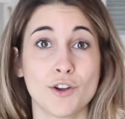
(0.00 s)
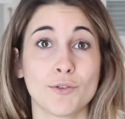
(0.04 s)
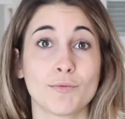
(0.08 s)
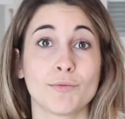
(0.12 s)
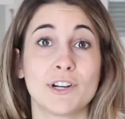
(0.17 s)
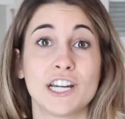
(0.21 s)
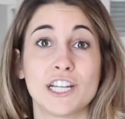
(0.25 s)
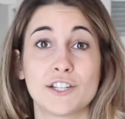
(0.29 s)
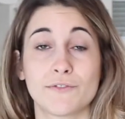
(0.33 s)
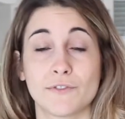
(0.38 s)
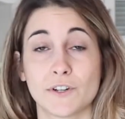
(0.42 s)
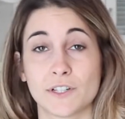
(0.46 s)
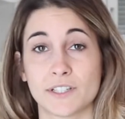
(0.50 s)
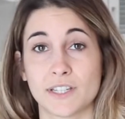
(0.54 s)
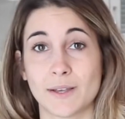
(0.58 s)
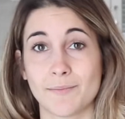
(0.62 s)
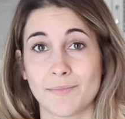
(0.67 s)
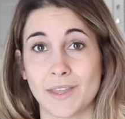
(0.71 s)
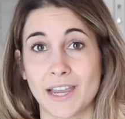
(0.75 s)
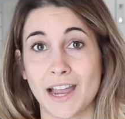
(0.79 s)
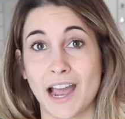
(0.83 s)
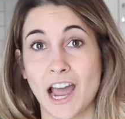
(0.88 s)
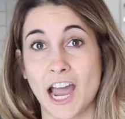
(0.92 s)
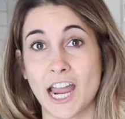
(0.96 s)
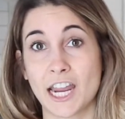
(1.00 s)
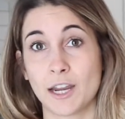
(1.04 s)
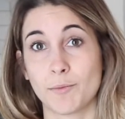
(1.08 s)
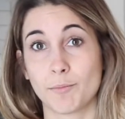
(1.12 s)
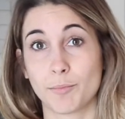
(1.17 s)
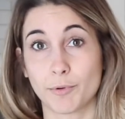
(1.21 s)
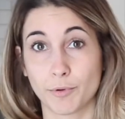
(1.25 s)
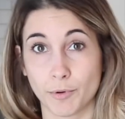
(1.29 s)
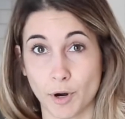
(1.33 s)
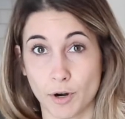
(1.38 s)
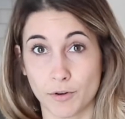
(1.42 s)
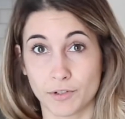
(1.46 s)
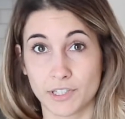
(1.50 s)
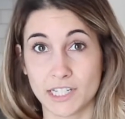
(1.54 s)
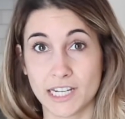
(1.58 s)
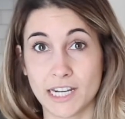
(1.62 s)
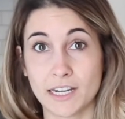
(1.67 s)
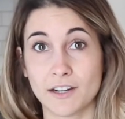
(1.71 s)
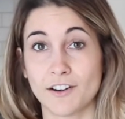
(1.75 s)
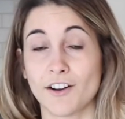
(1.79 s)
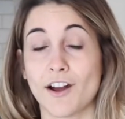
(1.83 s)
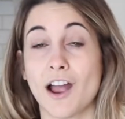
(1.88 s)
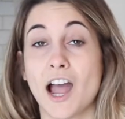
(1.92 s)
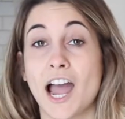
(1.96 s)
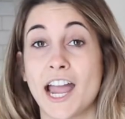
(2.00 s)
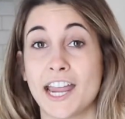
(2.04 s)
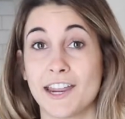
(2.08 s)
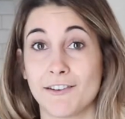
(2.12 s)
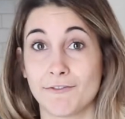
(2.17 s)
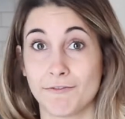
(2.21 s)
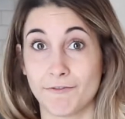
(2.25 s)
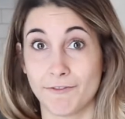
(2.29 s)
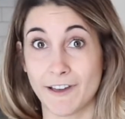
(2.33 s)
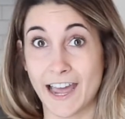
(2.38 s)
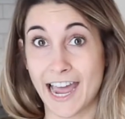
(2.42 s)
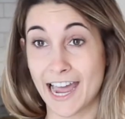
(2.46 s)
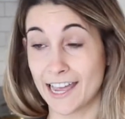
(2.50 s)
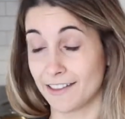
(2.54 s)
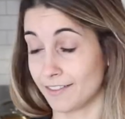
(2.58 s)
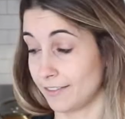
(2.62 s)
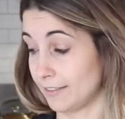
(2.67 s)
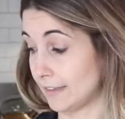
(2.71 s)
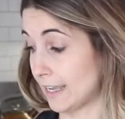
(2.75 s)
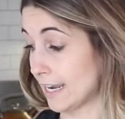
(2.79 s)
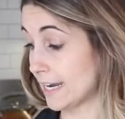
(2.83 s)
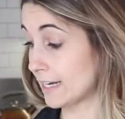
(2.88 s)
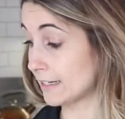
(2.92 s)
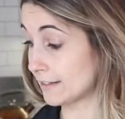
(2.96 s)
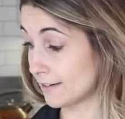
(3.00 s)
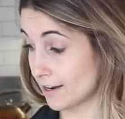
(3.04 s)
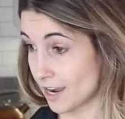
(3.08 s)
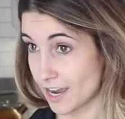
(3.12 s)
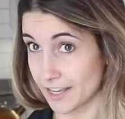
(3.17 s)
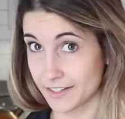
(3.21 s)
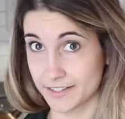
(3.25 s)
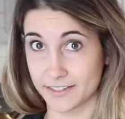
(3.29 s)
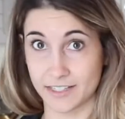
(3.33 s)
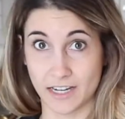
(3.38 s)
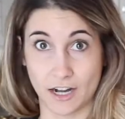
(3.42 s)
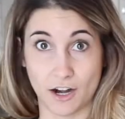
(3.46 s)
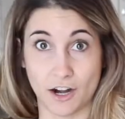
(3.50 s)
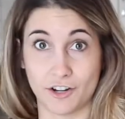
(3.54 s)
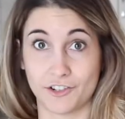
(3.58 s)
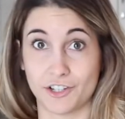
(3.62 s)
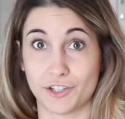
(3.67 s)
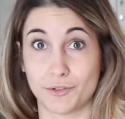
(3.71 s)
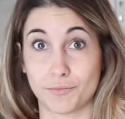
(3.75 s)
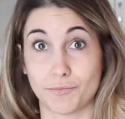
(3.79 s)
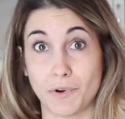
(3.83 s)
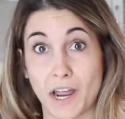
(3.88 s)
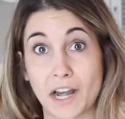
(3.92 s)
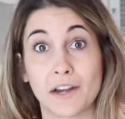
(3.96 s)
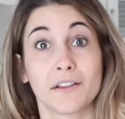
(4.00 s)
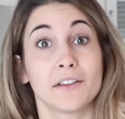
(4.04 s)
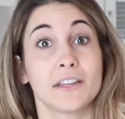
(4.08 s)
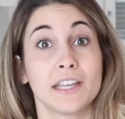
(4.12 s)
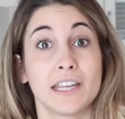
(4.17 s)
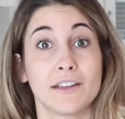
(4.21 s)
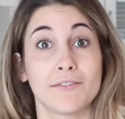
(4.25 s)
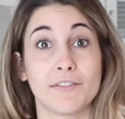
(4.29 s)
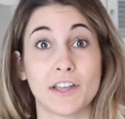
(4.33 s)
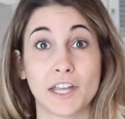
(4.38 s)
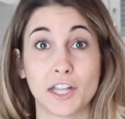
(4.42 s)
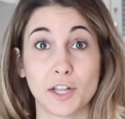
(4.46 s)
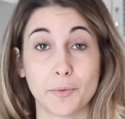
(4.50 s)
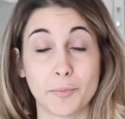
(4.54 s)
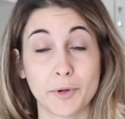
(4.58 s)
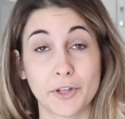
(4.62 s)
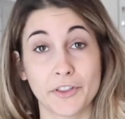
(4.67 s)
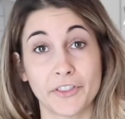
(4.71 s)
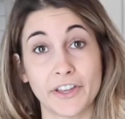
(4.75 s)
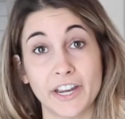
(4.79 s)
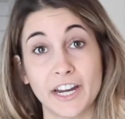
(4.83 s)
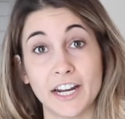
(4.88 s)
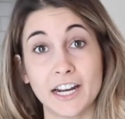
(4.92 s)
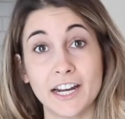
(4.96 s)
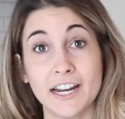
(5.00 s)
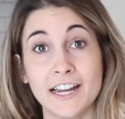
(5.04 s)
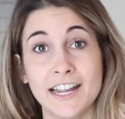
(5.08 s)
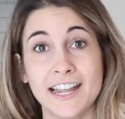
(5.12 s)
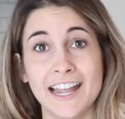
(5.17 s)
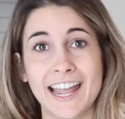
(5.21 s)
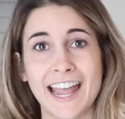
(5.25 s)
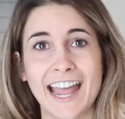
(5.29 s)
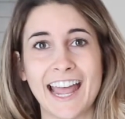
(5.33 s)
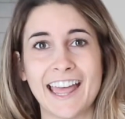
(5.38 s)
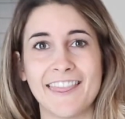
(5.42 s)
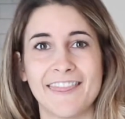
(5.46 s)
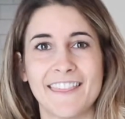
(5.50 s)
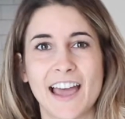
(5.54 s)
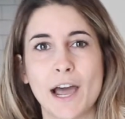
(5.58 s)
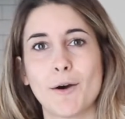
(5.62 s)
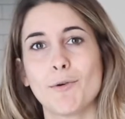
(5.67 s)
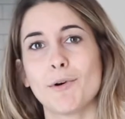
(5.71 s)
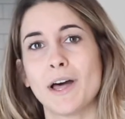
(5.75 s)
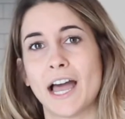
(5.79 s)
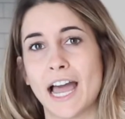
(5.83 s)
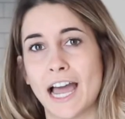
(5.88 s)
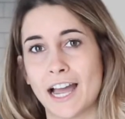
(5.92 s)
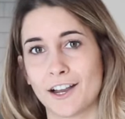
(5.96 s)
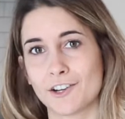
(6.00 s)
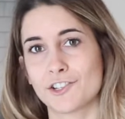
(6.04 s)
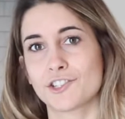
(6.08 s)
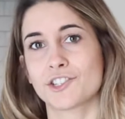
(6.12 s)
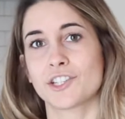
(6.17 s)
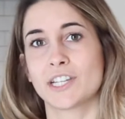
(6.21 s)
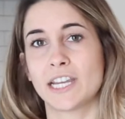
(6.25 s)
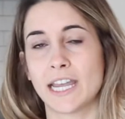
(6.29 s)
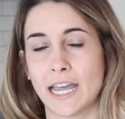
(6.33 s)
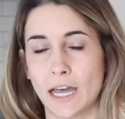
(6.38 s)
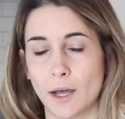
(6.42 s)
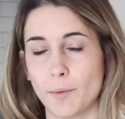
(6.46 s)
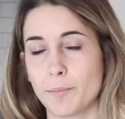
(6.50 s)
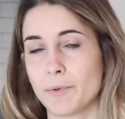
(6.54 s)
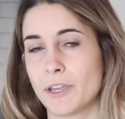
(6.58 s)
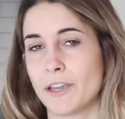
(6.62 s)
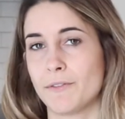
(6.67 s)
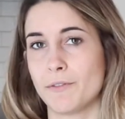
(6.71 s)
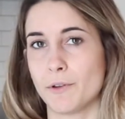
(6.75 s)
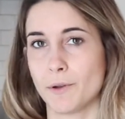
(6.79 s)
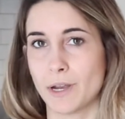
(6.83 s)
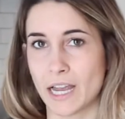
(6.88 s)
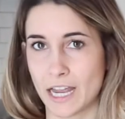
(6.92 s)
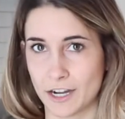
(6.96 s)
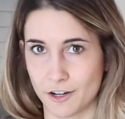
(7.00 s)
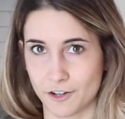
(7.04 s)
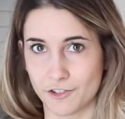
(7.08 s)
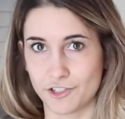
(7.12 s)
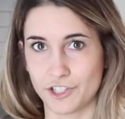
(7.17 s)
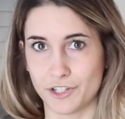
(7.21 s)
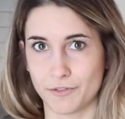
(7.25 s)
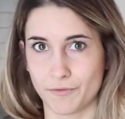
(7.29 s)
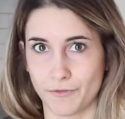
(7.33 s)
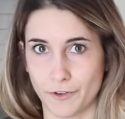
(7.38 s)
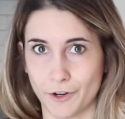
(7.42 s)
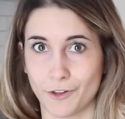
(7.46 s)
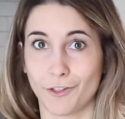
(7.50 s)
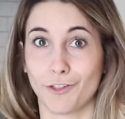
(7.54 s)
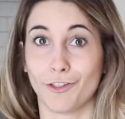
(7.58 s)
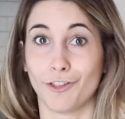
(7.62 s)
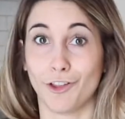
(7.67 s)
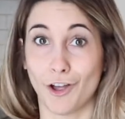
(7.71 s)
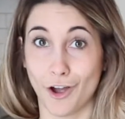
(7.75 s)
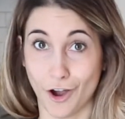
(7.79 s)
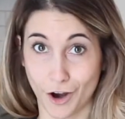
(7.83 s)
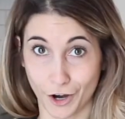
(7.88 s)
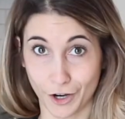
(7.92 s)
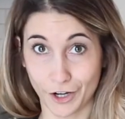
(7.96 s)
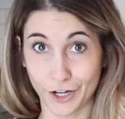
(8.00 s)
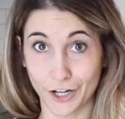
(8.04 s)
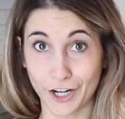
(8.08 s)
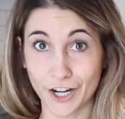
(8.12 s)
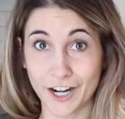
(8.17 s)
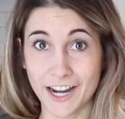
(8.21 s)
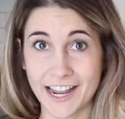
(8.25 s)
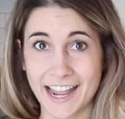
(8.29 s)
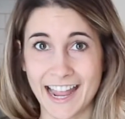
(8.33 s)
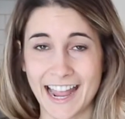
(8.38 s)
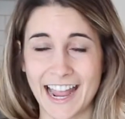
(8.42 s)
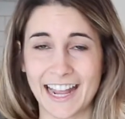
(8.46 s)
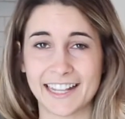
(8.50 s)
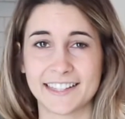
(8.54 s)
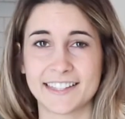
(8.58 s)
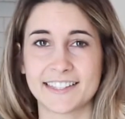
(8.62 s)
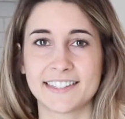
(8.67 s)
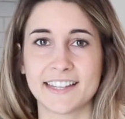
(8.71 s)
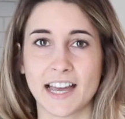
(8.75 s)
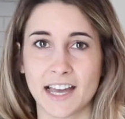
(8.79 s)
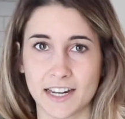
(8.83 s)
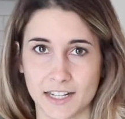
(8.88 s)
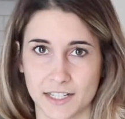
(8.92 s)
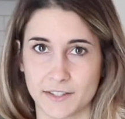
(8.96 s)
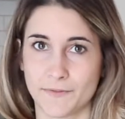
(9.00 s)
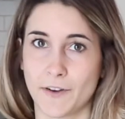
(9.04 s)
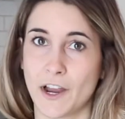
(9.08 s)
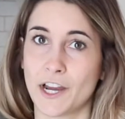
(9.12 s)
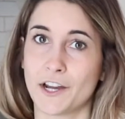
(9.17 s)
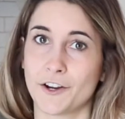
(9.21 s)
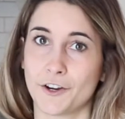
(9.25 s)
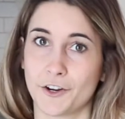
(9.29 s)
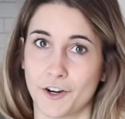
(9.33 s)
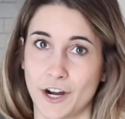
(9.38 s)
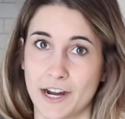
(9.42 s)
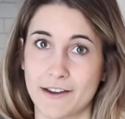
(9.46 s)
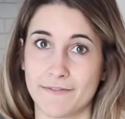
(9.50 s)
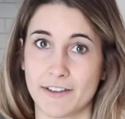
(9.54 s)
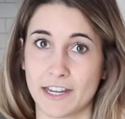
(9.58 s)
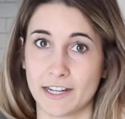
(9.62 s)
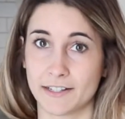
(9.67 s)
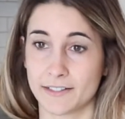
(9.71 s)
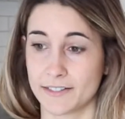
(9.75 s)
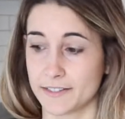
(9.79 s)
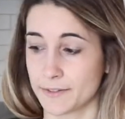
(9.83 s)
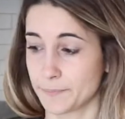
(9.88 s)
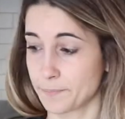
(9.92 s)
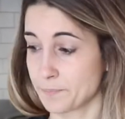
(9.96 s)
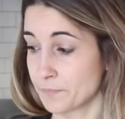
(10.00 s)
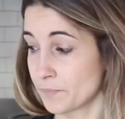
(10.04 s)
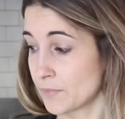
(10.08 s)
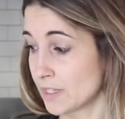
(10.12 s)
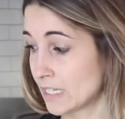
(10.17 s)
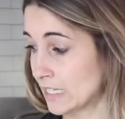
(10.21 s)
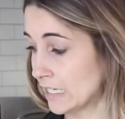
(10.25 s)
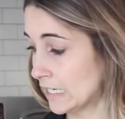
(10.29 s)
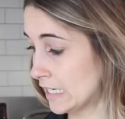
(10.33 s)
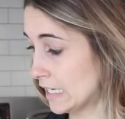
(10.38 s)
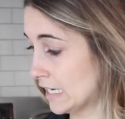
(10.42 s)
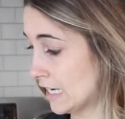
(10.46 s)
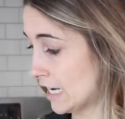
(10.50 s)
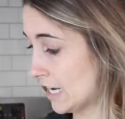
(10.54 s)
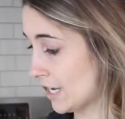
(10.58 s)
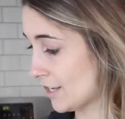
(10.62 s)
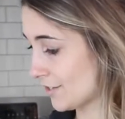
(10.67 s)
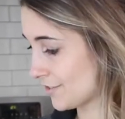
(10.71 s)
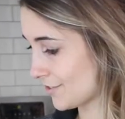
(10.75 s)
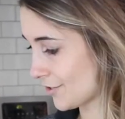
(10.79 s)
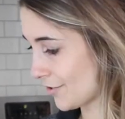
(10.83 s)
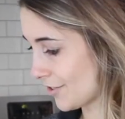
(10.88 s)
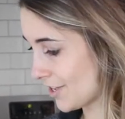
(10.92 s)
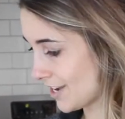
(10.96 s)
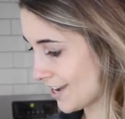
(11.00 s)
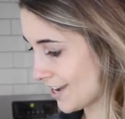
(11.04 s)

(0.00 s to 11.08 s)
reach for something high in protein or high in fat, like nuts that are just readily available there, and that will actually help give you energy for longer and satisfy your cravings. So the